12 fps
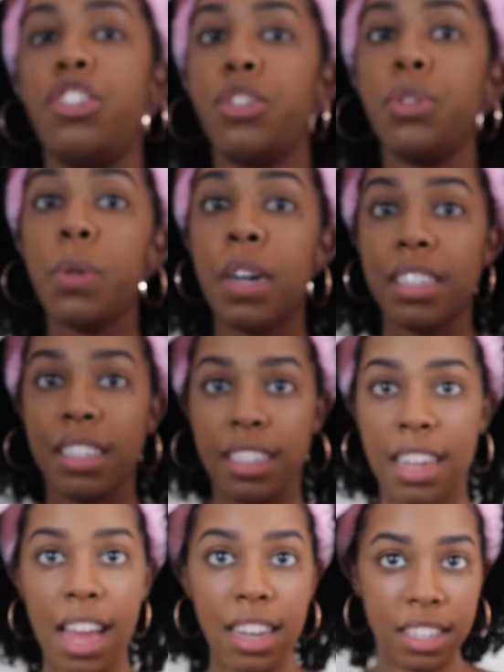to
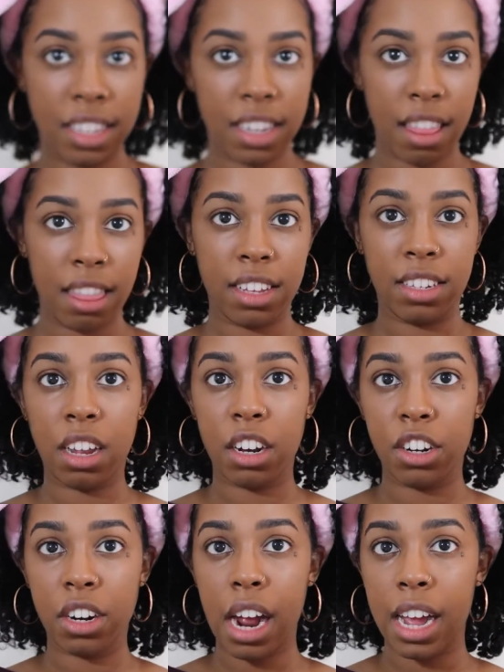set this
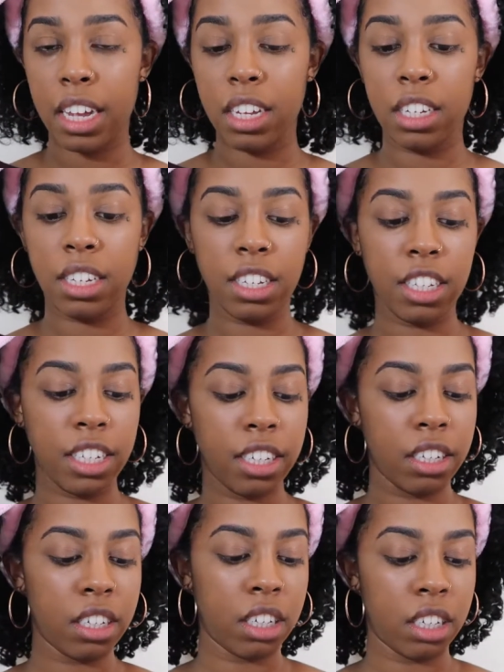under eye concealer.